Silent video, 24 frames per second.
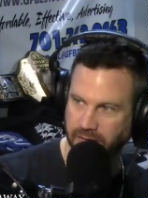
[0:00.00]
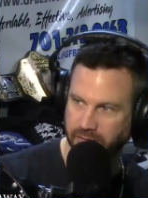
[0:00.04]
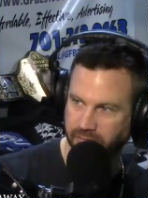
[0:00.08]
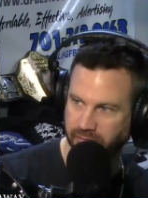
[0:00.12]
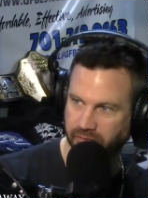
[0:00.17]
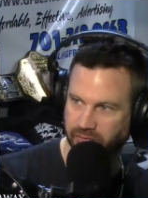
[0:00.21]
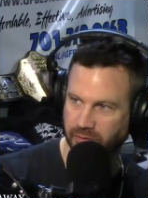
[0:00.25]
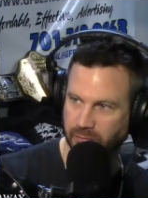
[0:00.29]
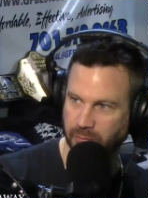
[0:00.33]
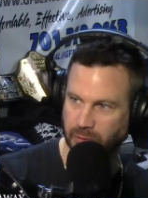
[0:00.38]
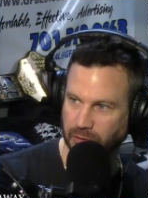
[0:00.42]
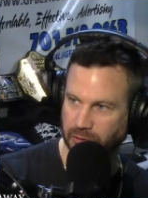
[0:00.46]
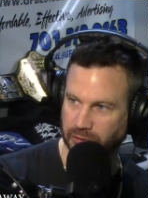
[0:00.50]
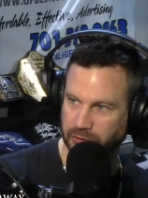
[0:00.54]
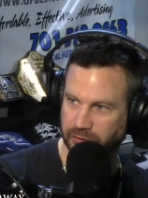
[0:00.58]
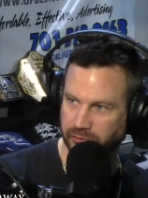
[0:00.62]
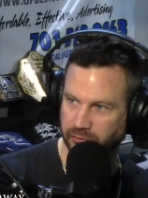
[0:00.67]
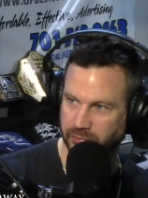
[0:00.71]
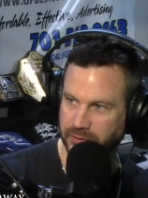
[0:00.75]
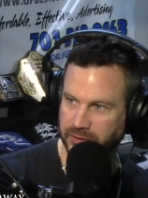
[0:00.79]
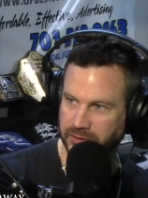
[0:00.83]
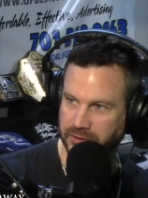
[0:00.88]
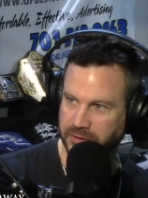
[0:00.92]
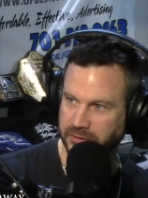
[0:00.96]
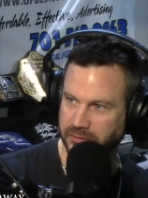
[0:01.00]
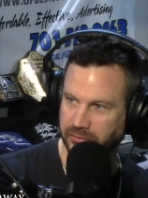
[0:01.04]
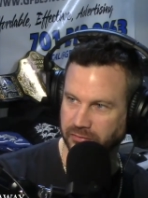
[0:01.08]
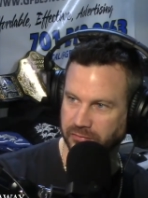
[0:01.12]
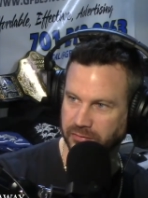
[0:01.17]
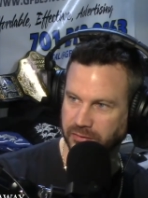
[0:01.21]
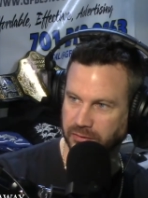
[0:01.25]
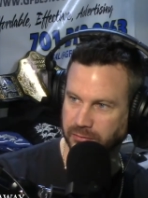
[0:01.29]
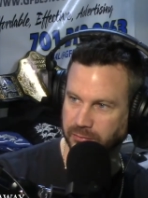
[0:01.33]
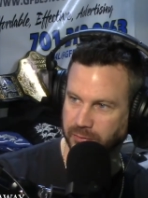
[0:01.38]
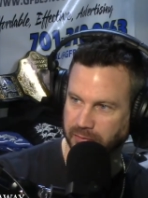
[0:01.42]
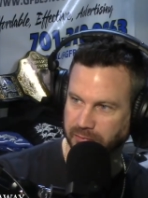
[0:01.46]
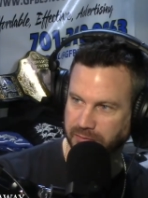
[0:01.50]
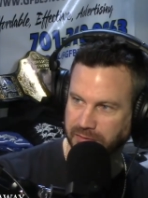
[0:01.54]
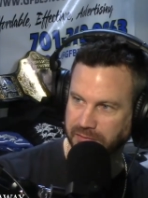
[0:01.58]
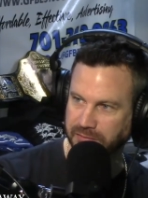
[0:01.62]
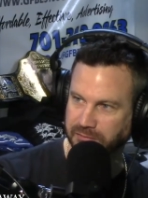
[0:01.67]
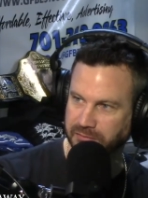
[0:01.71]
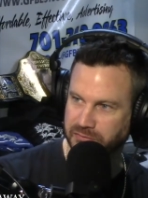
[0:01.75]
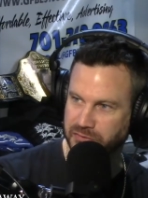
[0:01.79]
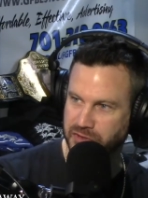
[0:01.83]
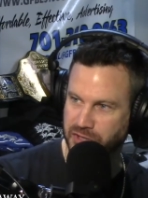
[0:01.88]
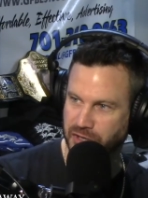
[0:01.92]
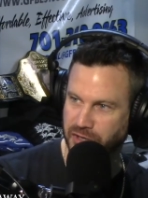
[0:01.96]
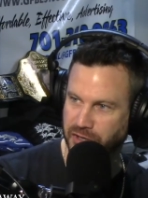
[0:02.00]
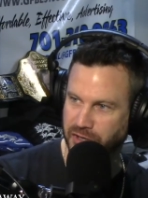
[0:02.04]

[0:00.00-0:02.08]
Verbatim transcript: similar experience, if you don't mind me sharing